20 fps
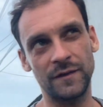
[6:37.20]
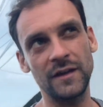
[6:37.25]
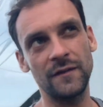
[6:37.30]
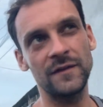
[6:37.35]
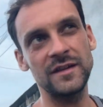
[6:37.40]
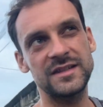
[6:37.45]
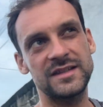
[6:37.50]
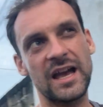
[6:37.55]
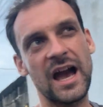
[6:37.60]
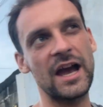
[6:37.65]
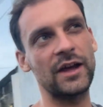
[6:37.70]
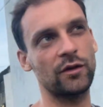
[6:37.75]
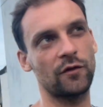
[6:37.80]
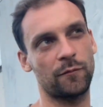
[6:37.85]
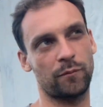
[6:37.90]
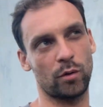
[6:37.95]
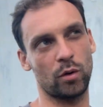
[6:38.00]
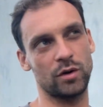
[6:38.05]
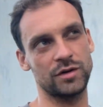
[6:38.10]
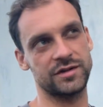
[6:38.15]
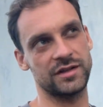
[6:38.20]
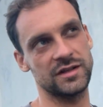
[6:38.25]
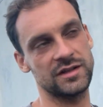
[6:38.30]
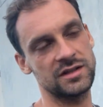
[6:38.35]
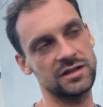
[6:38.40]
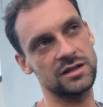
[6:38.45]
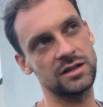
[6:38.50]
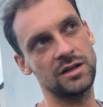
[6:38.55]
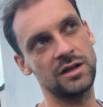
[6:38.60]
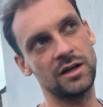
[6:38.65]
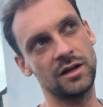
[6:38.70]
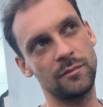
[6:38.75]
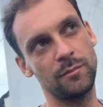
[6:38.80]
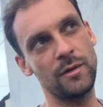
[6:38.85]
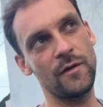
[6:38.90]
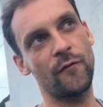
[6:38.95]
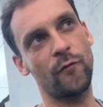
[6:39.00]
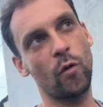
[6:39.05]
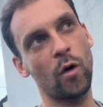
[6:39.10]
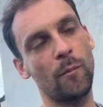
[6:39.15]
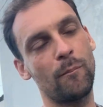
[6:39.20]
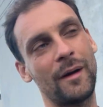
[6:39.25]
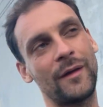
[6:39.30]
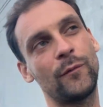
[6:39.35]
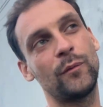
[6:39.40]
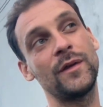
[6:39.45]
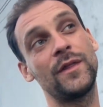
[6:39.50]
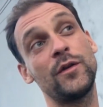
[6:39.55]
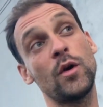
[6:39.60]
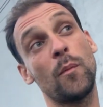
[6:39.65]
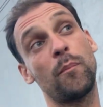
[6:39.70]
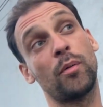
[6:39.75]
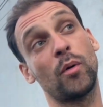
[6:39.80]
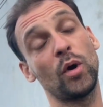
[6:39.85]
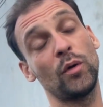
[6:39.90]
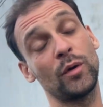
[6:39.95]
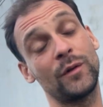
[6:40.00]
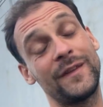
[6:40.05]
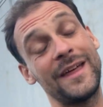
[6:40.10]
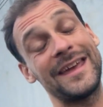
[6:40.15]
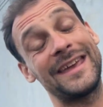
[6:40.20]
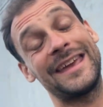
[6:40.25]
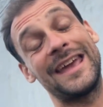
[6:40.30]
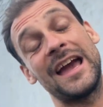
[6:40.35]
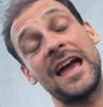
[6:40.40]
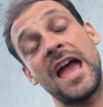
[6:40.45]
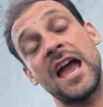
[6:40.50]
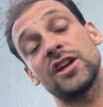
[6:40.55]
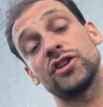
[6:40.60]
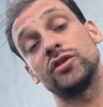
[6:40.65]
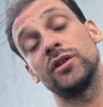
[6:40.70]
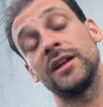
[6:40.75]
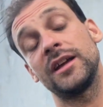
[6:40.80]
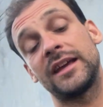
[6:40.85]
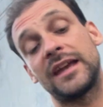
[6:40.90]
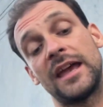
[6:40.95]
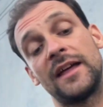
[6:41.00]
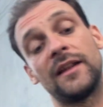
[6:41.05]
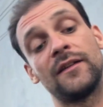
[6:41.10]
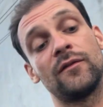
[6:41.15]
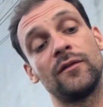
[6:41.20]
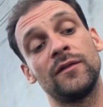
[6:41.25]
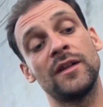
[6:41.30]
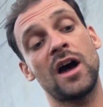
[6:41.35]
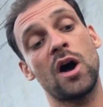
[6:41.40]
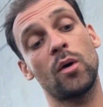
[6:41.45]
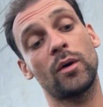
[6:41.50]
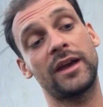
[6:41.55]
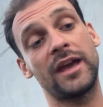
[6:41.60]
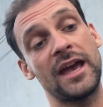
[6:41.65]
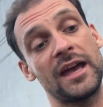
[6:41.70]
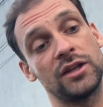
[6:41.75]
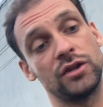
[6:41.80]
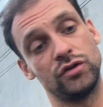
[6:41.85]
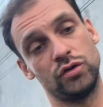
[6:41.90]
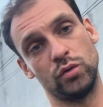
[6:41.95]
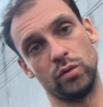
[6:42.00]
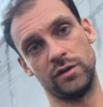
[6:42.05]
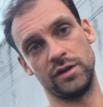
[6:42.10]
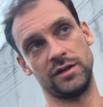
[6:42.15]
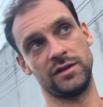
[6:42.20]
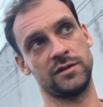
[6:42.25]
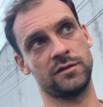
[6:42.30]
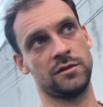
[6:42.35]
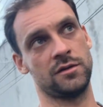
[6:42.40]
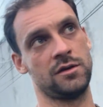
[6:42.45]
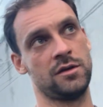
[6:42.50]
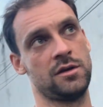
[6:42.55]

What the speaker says: This kind of process before, but with your product they now can do this.